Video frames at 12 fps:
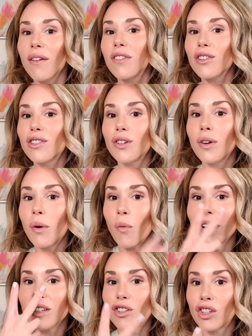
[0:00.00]
if the student
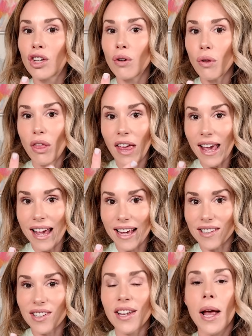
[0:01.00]
wants two
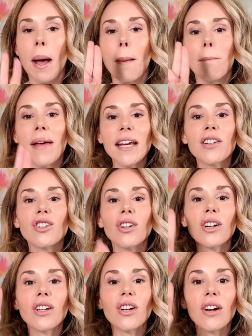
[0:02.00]
things, make
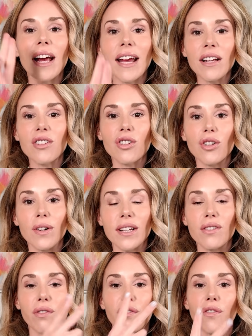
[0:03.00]
sure your answer
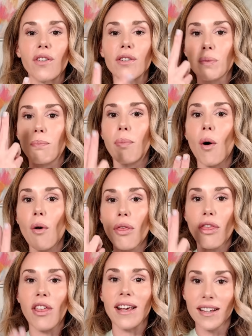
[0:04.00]
choice fulfills
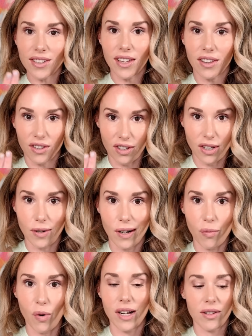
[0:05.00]
both things that the
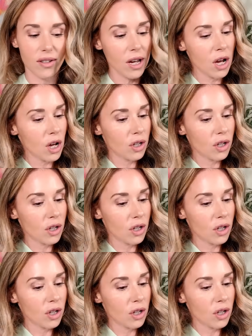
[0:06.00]
student wants.